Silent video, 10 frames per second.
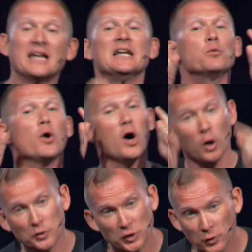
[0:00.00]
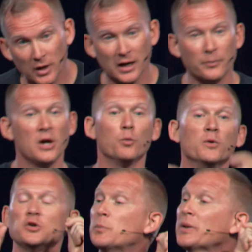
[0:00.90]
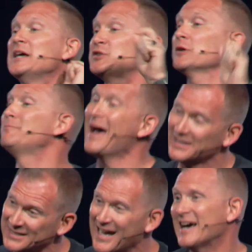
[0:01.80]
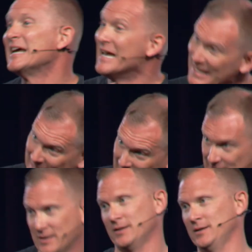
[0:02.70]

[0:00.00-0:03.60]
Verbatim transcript: that it will hold you up when you place your backside in it.